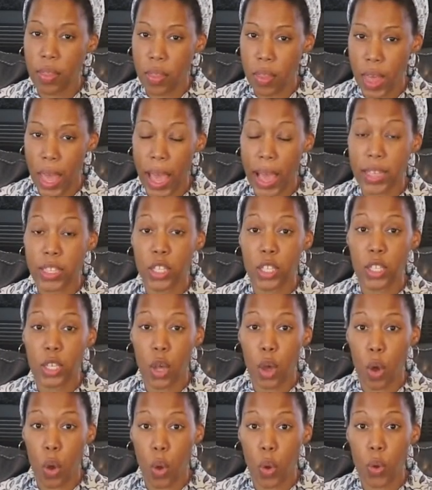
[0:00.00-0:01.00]
that's
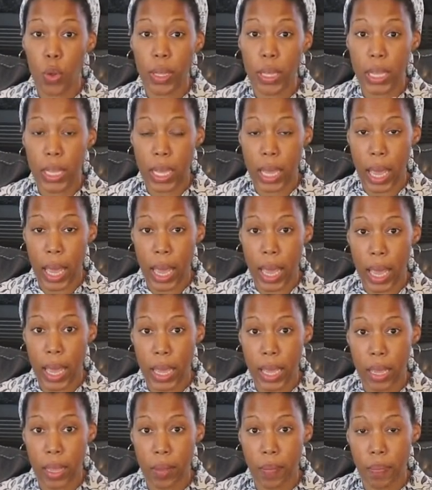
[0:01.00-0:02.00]
okay.